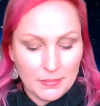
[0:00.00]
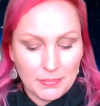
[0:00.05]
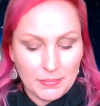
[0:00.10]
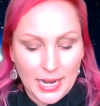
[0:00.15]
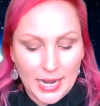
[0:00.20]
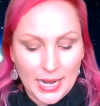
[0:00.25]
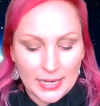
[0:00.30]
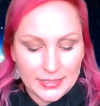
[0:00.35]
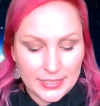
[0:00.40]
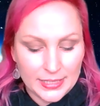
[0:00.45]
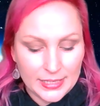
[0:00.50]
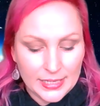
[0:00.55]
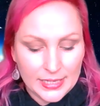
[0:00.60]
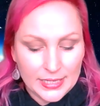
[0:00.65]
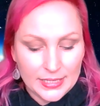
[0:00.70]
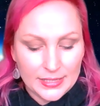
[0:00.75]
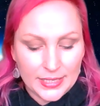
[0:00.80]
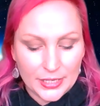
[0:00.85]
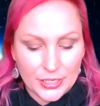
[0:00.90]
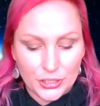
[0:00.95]
but
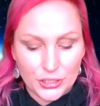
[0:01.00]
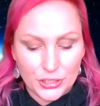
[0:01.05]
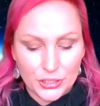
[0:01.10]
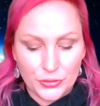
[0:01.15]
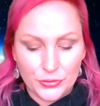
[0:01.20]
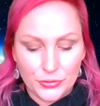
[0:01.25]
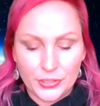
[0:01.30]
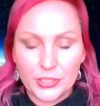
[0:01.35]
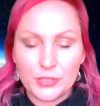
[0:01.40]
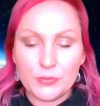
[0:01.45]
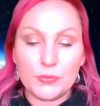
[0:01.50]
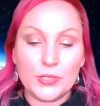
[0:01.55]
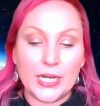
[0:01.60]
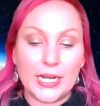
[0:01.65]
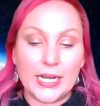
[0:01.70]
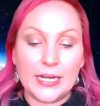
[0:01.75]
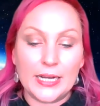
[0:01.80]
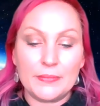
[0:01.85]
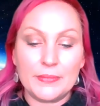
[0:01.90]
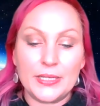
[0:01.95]
that assurance will
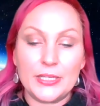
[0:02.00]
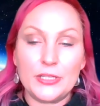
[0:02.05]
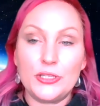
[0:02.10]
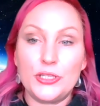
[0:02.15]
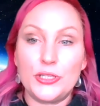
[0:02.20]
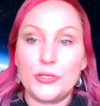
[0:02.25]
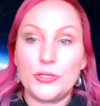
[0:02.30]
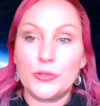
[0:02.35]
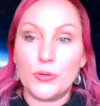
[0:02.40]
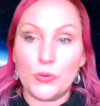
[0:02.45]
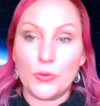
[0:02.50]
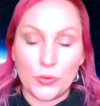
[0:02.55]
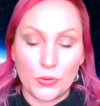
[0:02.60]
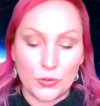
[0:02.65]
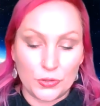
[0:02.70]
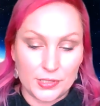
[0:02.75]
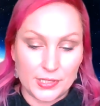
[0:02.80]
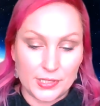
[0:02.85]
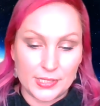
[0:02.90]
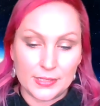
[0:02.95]
come in due
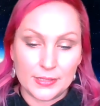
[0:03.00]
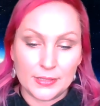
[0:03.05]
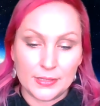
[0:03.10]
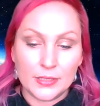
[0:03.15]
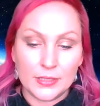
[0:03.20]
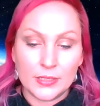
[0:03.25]
course.